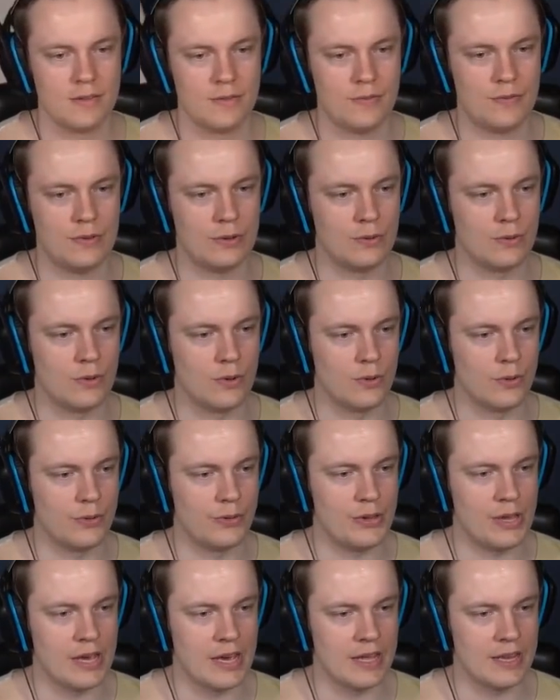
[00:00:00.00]
Feel old
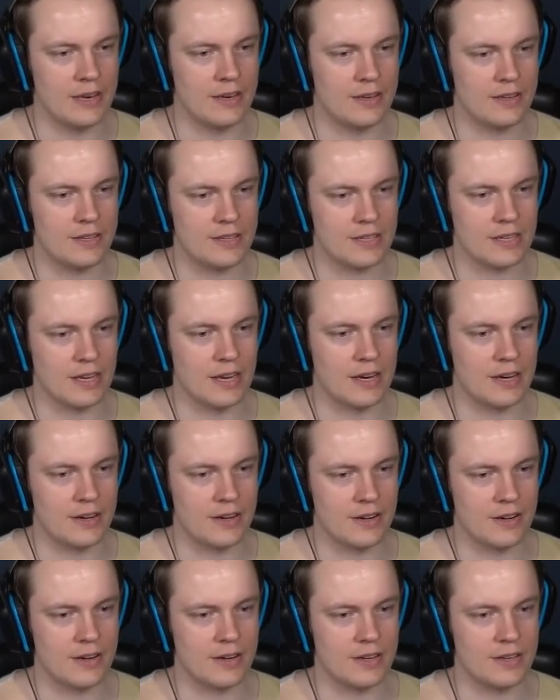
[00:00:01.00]
yet?
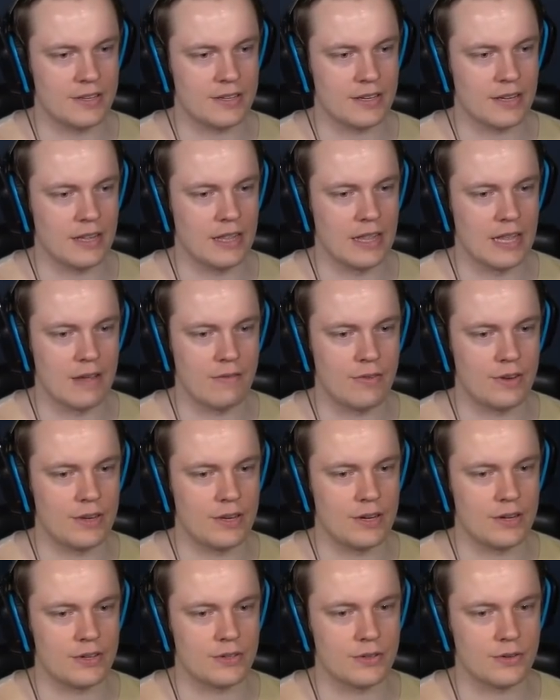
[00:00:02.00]
Slender is 11
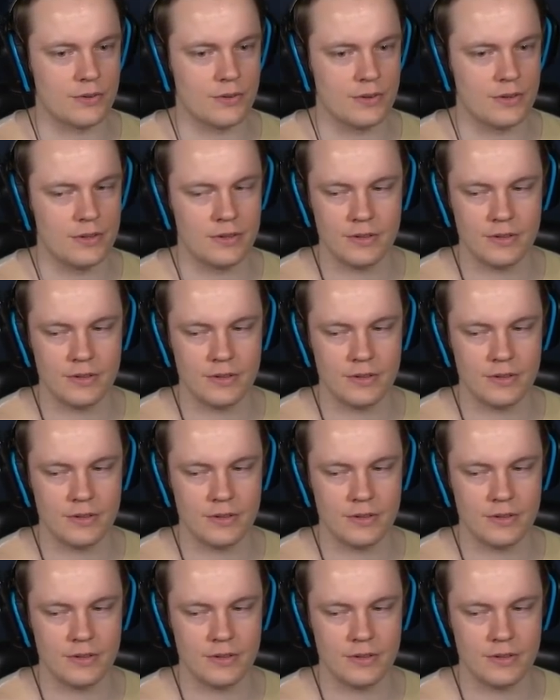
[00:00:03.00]
years old.